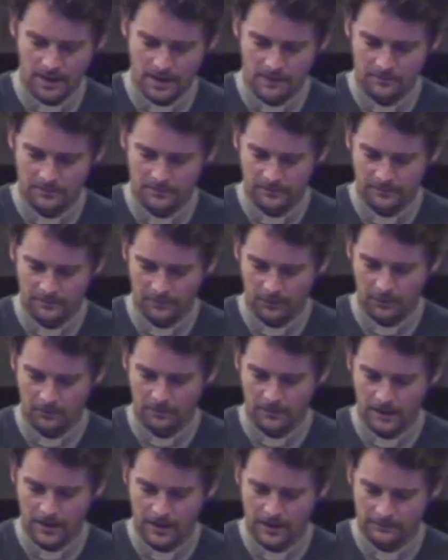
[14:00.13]
them
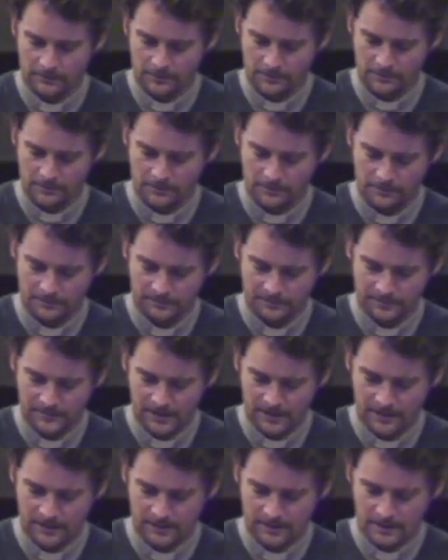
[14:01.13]
from heaven."
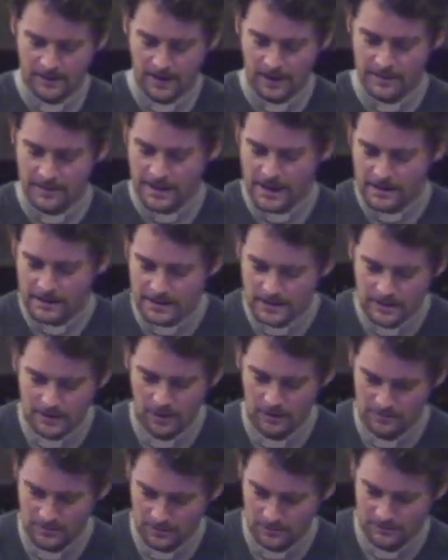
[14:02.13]
And then he
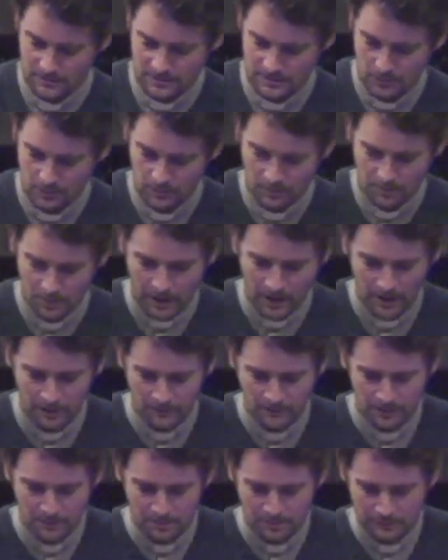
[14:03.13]
goes on to talk
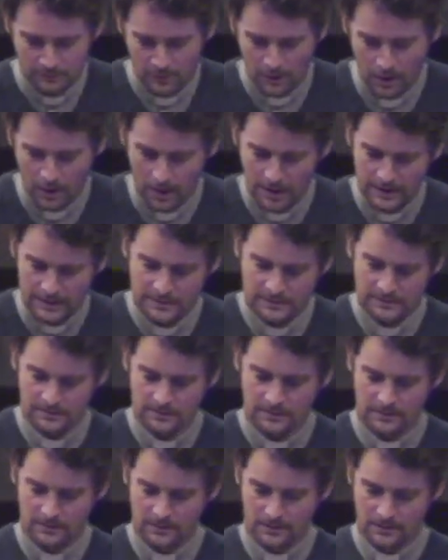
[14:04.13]
about the bride
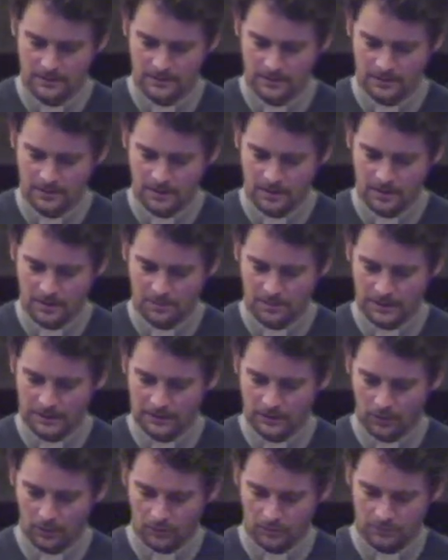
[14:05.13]

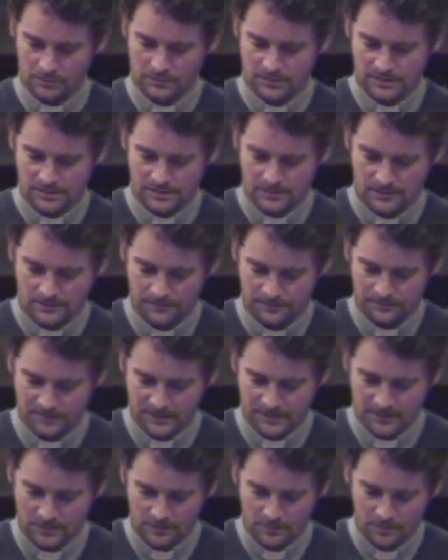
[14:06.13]
belongs
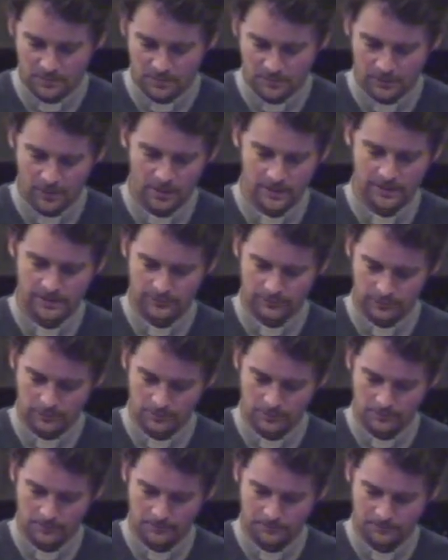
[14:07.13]
to the
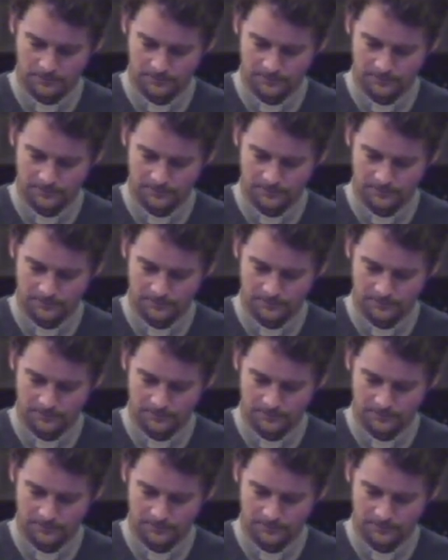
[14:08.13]
bridegroom.